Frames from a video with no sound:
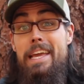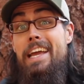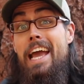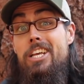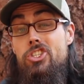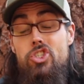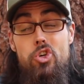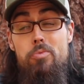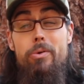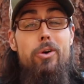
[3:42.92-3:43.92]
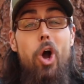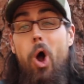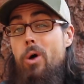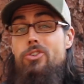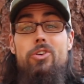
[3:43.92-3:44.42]
being a super
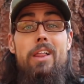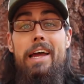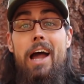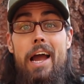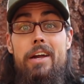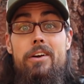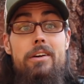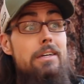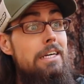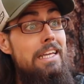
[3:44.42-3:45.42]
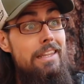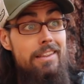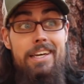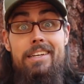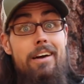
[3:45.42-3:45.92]
ultralight hiker,
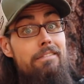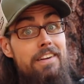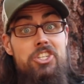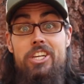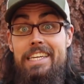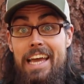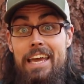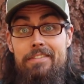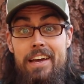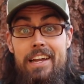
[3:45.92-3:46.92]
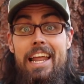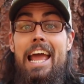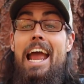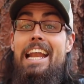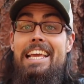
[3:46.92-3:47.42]
Lent eventually gave in
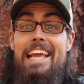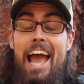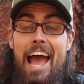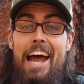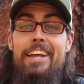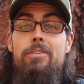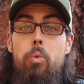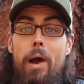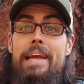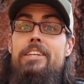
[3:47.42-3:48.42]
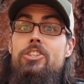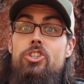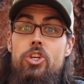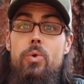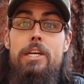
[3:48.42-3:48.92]
and he added weight
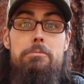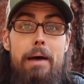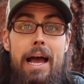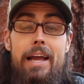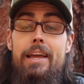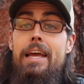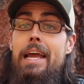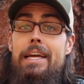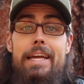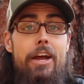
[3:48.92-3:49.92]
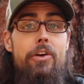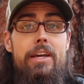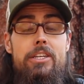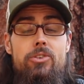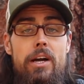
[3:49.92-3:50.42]
to his pack
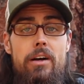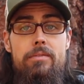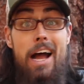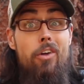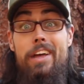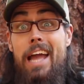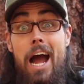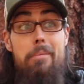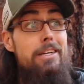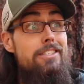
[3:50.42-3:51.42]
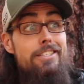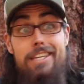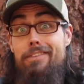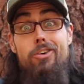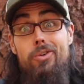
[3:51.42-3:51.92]
carrying a trowel. Now, the comments
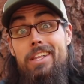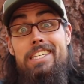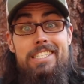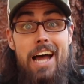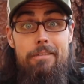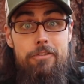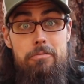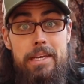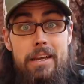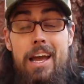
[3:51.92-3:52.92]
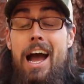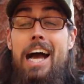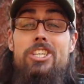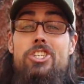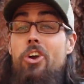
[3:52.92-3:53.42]
never really stopped for me.
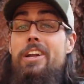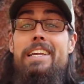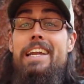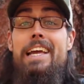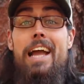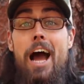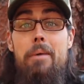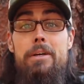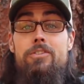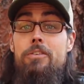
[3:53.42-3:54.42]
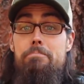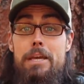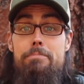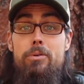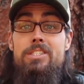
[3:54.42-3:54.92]
I started getting comments from
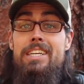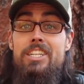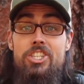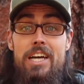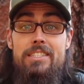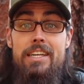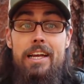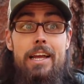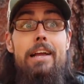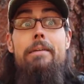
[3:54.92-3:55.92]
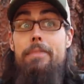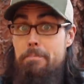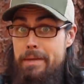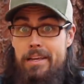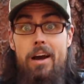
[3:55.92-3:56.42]
people suggesting
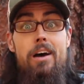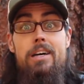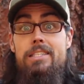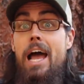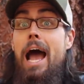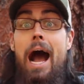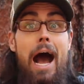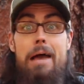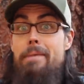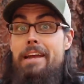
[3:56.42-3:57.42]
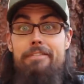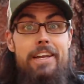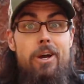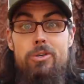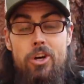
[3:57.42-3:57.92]
that because I made
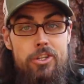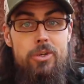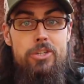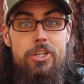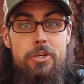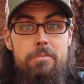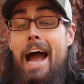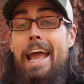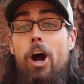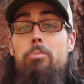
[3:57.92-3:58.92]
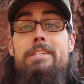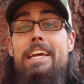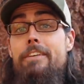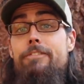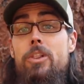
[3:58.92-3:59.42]
videos on YouTube, I helped
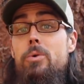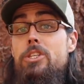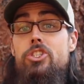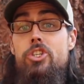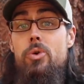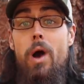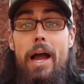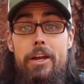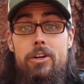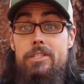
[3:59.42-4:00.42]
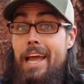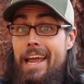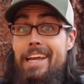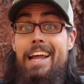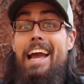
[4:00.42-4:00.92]
influence new hikers
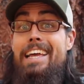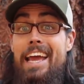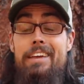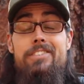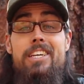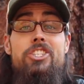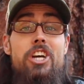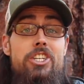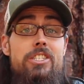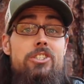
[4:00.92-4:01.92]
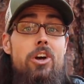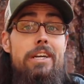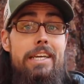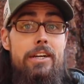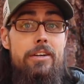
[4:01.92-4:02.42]
and I gave suggestions
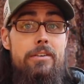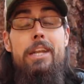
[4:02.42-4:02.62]
on gear,